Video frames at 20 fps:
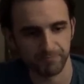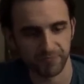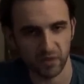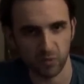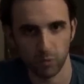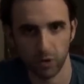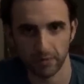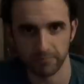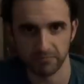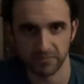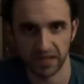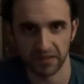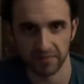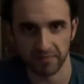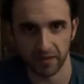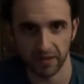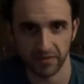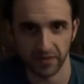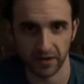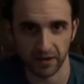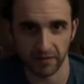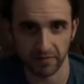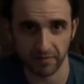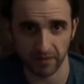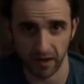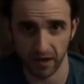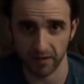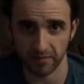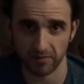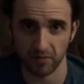what Inside the Nice
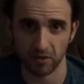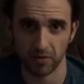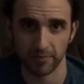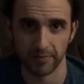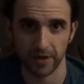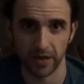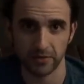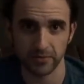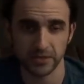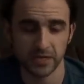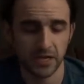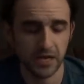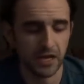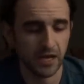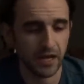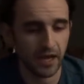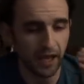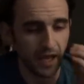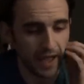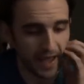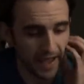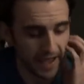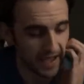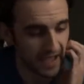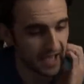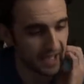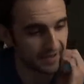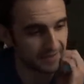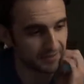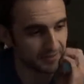Guy is all about.
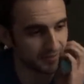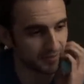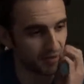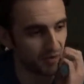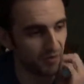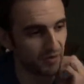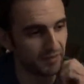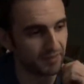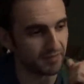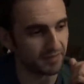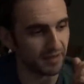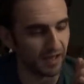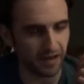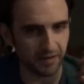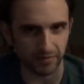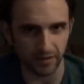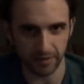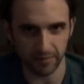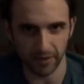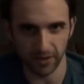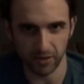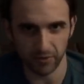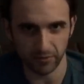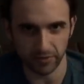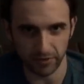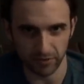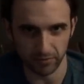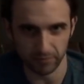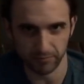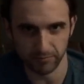And so it's kind of like my own
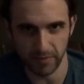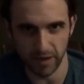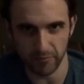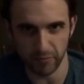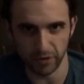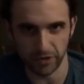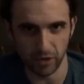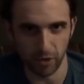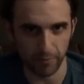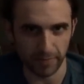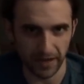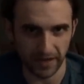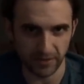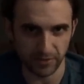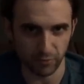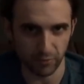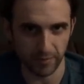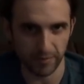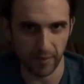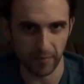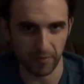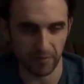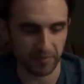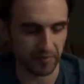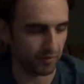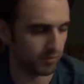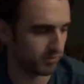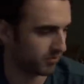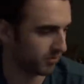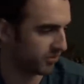little memory notepad to remember
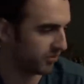certain